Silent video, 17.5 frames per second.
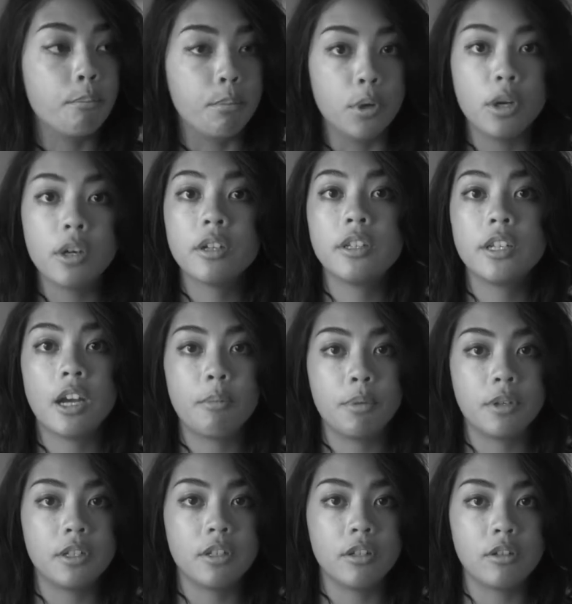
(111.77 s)
booked
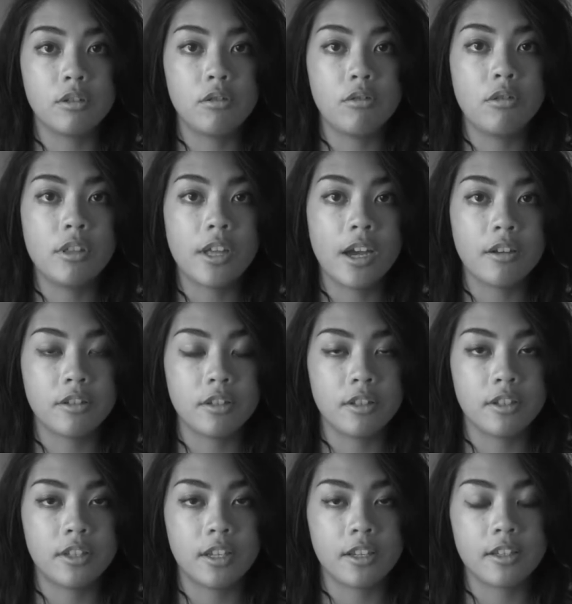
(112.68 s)
up until
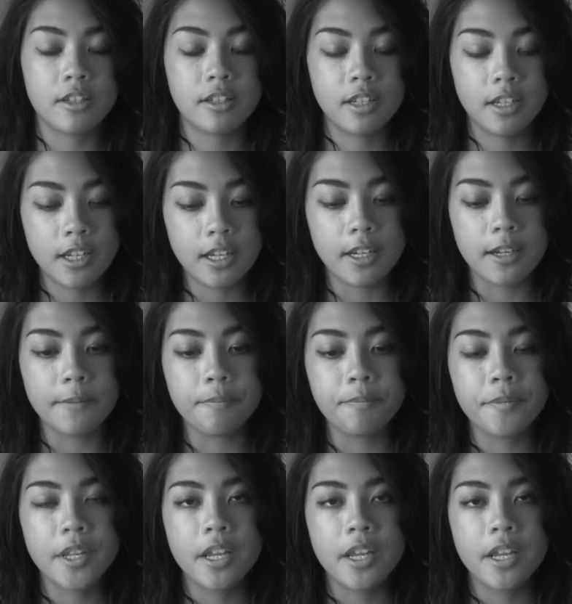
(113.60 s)
2016